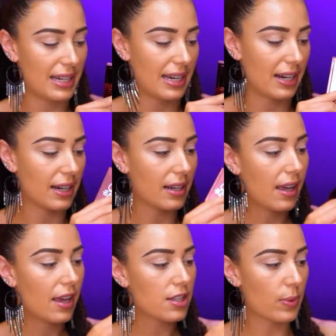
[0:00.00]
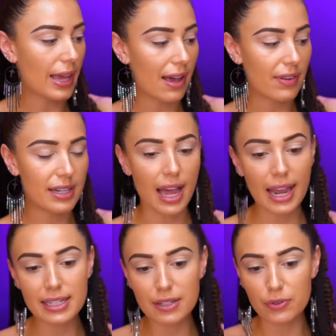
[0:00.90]
here. So we have
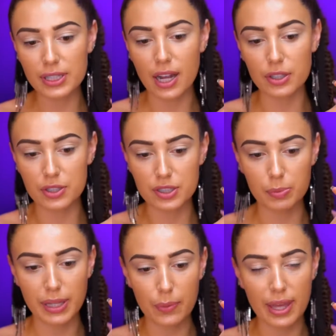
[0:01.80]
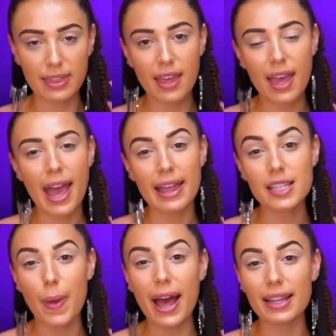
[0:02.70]
9 different colors to play with, and
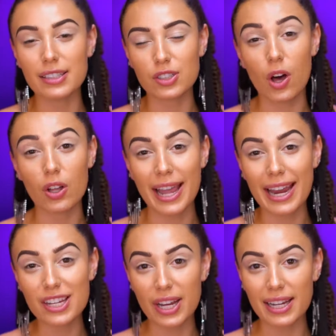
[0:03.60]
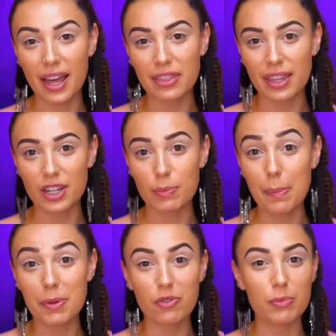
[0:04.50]
this palette is called Age Ain't Nothin'. You
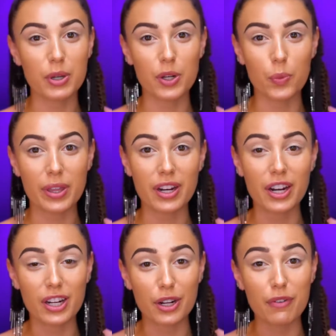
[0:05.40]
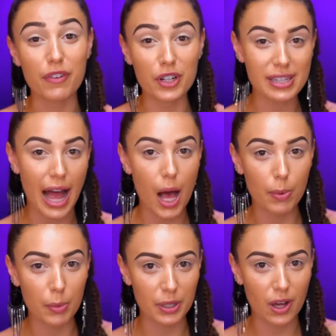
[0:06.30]
might be familiar with her first
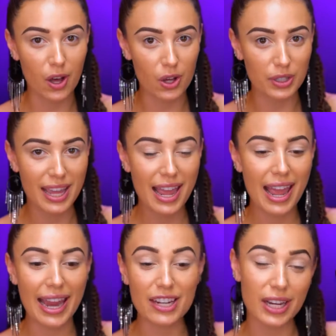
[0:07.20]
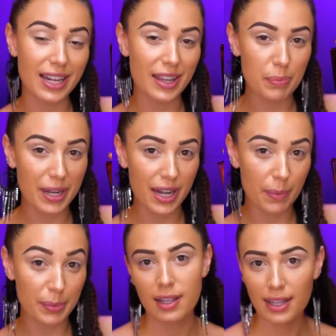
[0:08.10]
album called Age Ain't Nothin' But a
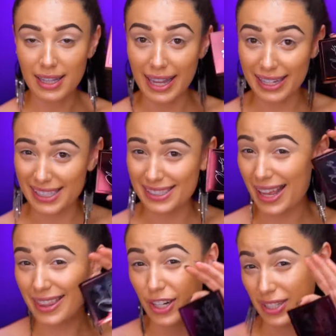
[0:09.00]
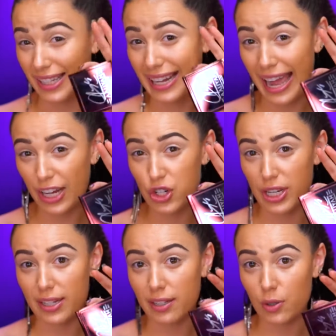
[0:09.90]
Number. Like I said, there's a
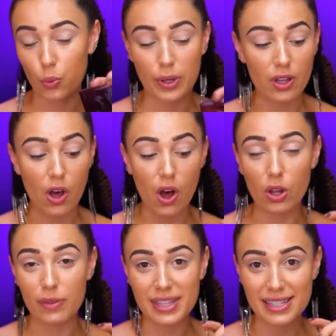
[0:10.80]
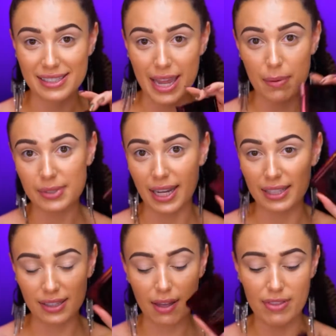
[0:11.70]
connection with all of these names. I
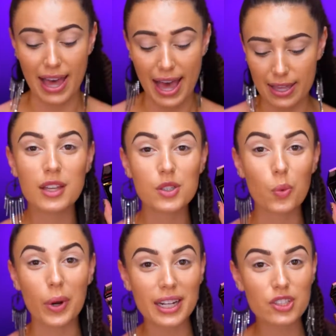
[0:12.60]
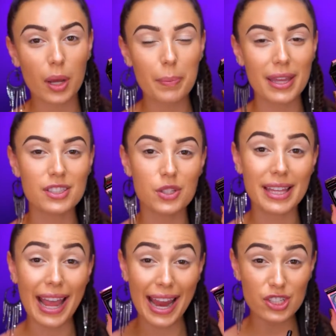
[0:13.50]
love that. So we're gonna jump into
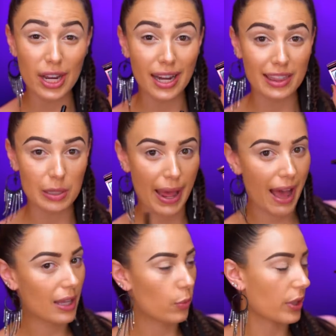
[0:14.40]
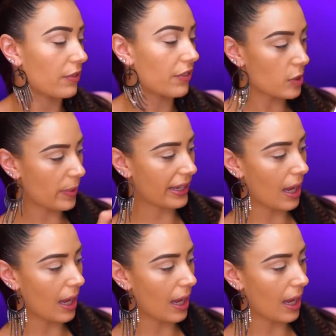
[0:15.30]
the Age Ain't Nothin' palette, and we're gonna first pick